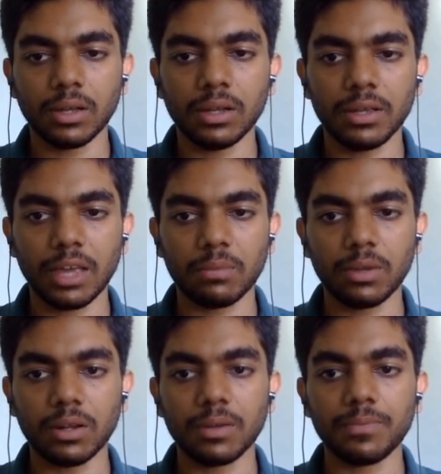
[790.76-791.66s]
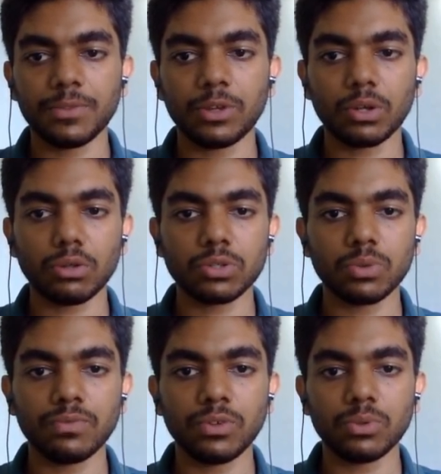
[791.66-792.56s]
the YAML. You can also
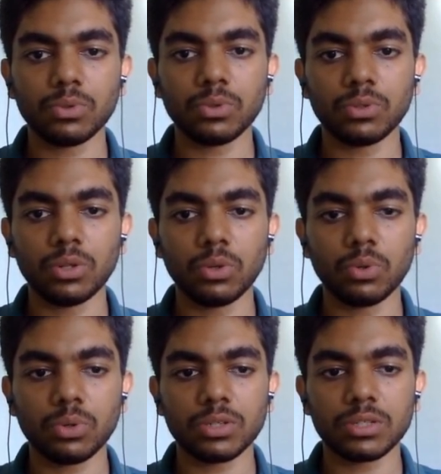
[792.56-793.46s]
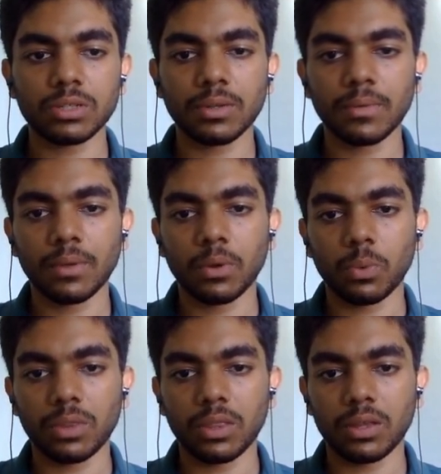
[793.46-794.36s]
view the nodes
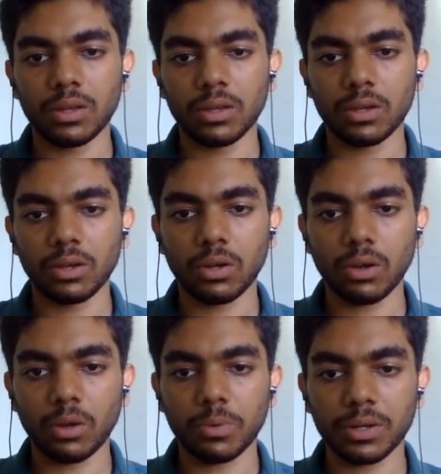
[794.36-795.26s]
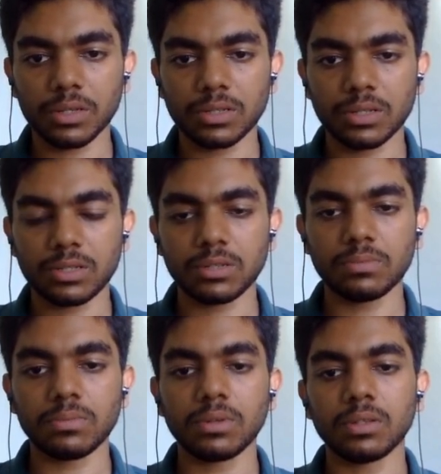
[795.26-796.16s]
with the operating
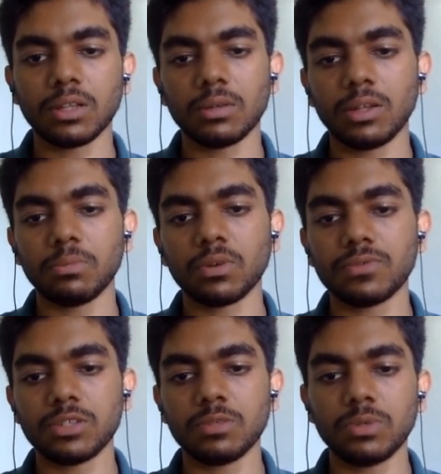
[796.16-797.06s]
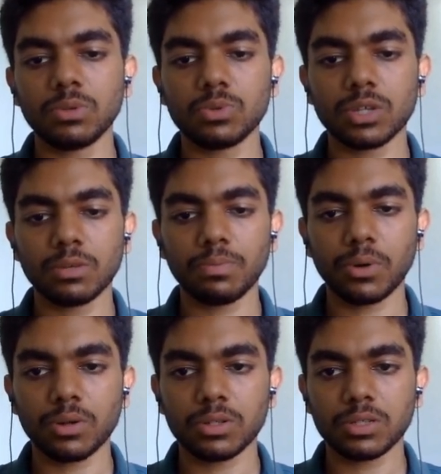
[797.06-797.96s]
system, the number of CPUs and
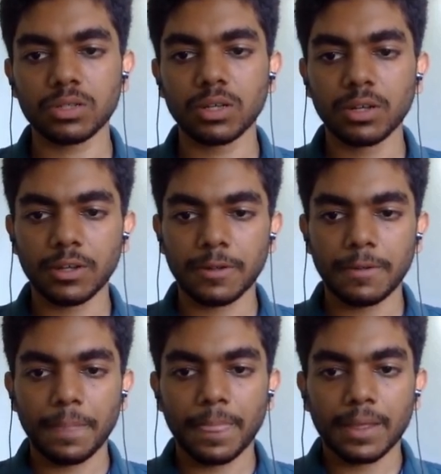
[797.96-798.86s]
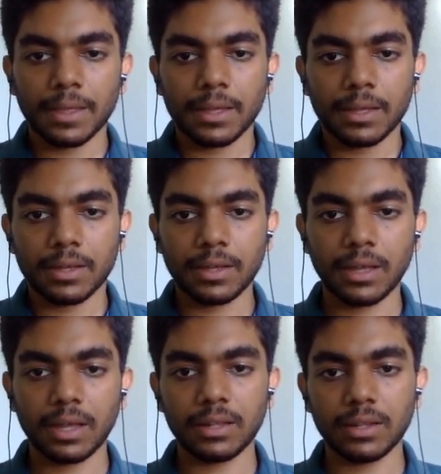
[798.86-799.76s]
pods,
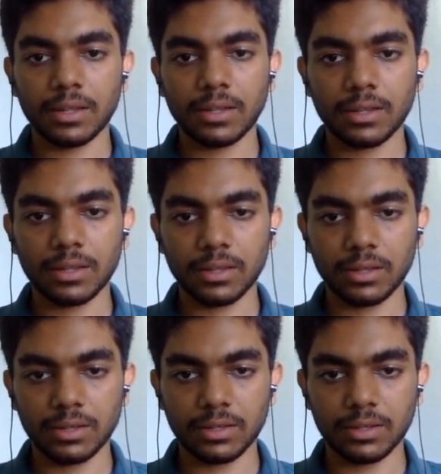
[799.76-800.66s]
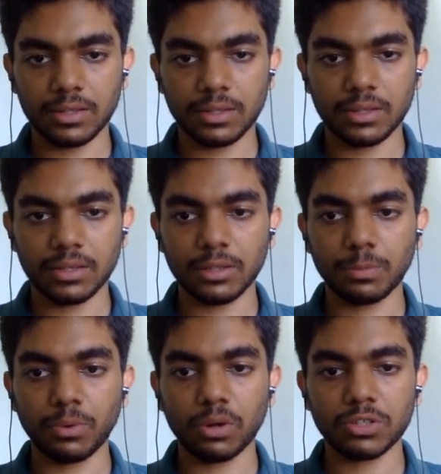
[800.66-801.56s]
and the
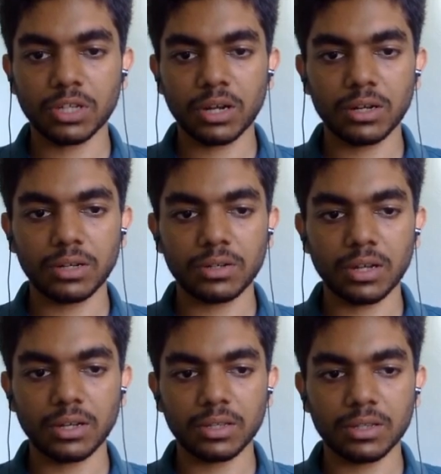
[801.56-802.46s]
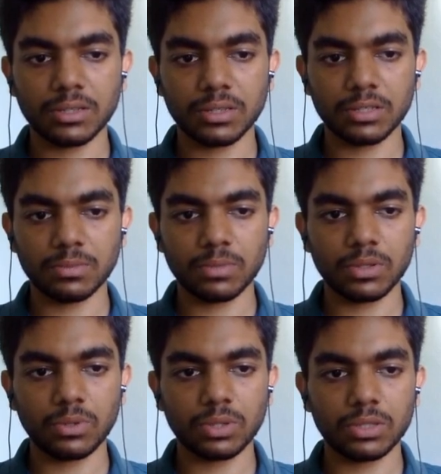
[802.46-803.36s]
pods currently running in the system.
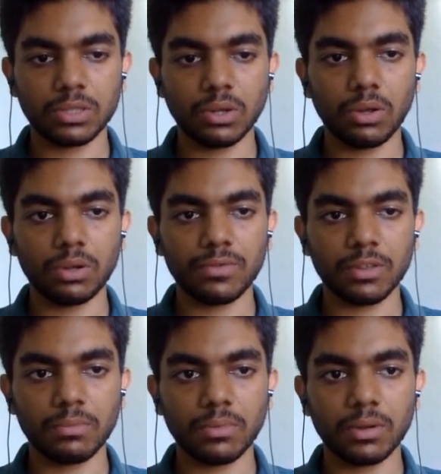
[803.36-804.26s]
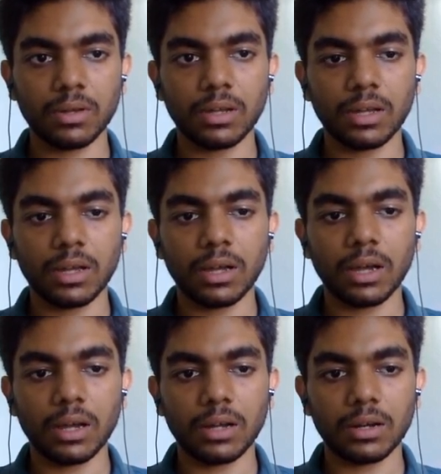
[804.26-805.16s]
You can see all of them
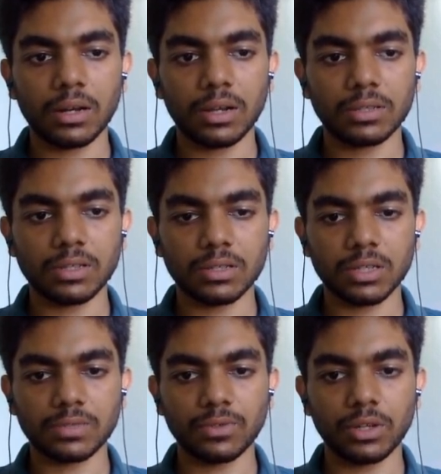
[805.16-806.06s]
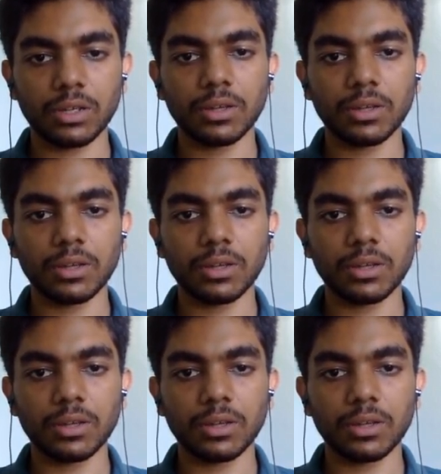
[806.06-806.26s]
are running successfully.